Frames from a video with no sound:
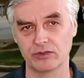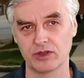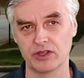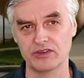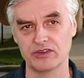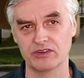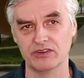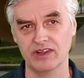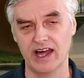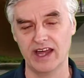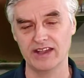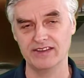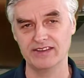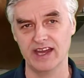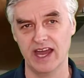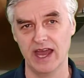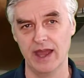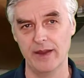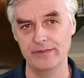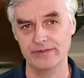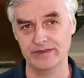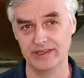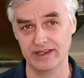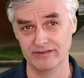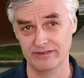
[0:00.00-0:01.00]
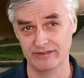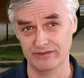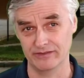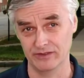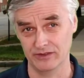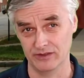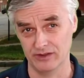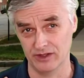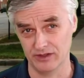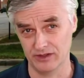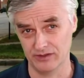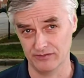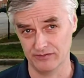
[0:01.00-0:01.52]
because a lot of times
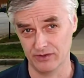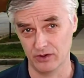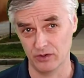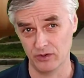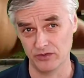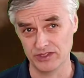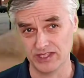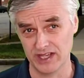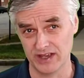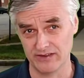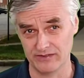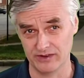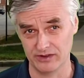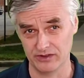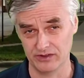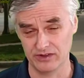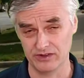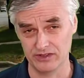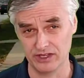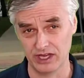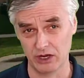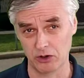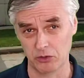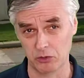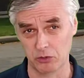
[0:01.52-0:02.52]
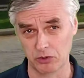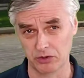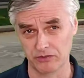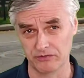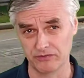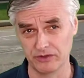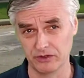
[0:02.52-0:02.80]
the phones have a narrower